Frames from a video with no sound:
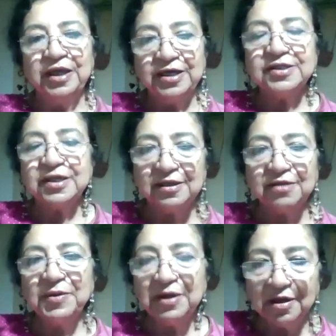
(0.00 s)
is that
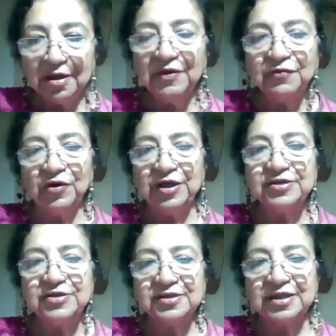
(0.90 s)
they've been living for
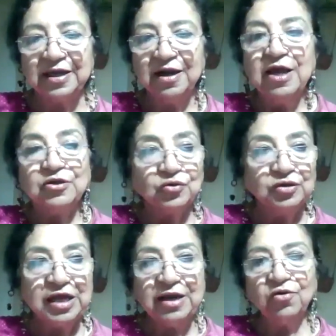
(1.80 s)
ages there. So
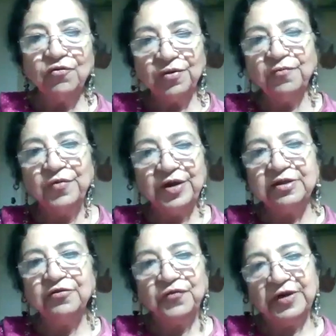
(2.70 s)
they know from where
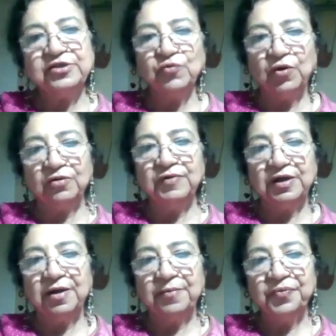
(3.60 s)
the fresh water will
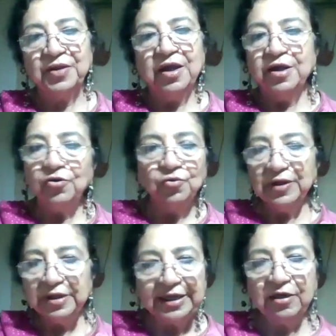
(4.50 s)
come. You
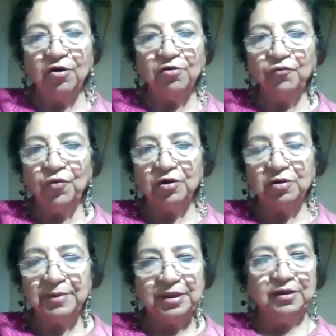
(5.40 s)
will get a lot of
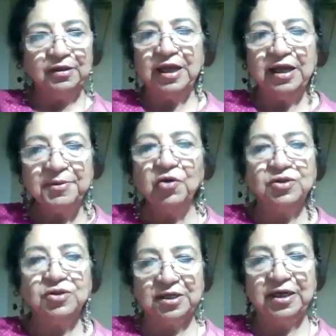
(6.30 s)
water, but it can be
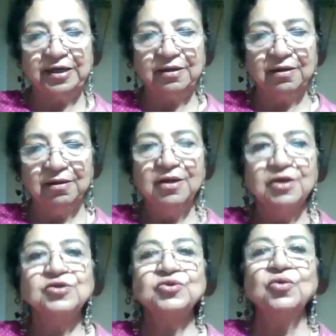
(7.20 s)
all saline.
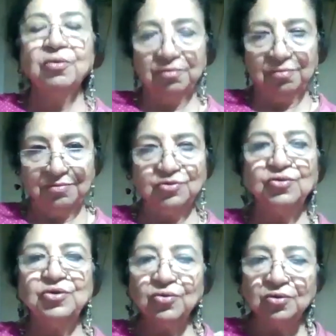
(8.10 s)
So
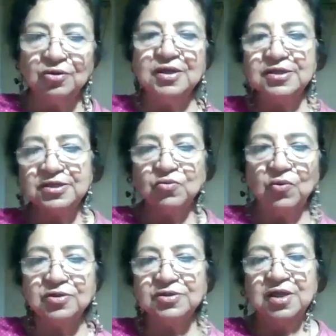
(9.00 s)
this
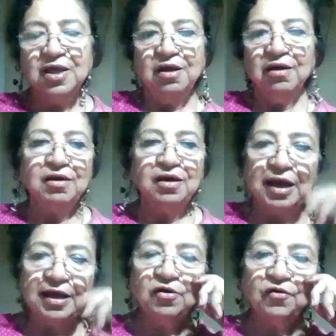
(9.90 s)
was a
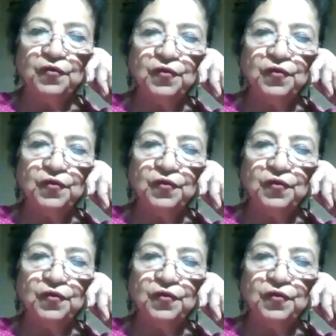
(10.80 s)
kind of